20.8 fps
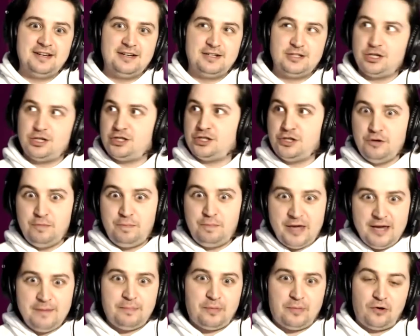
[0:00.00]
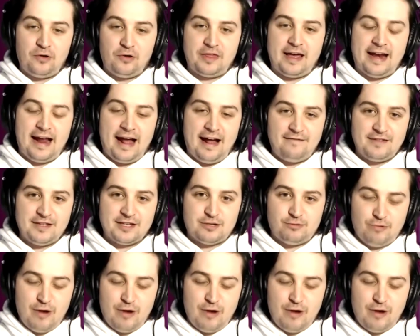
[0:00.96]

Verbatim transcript: to two people that have this